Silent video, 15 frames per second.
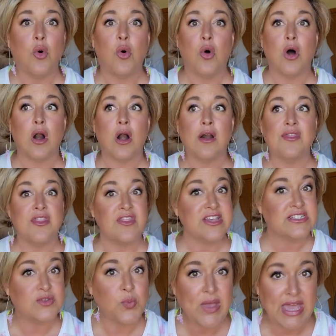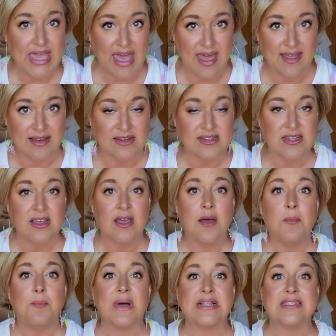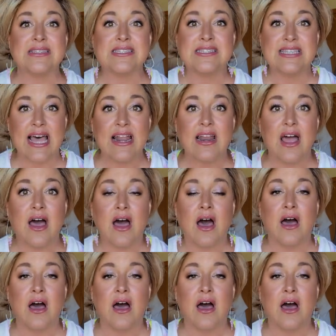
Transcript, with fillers: or this weekend, but set